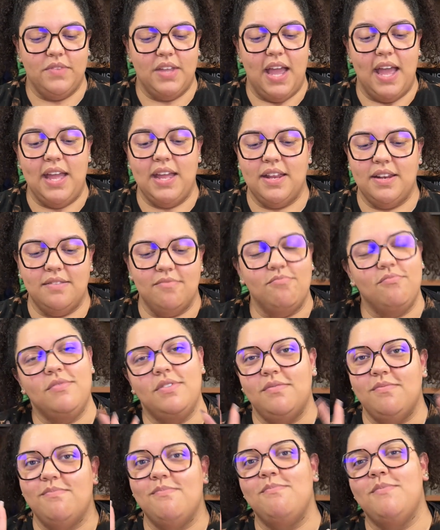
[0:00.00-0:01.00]
And
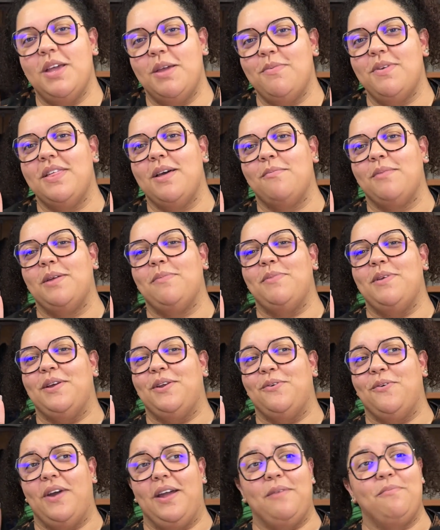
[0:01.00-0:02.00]
maybe that might be
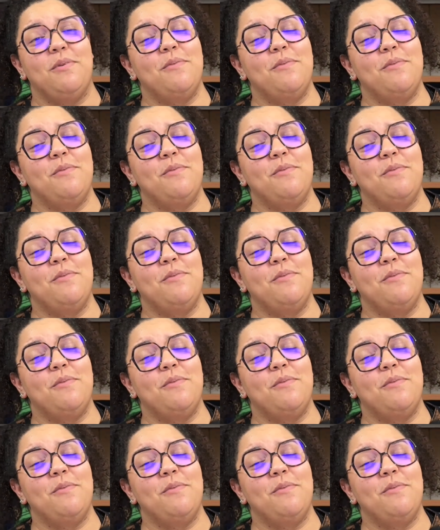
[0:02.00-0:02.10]
annoying,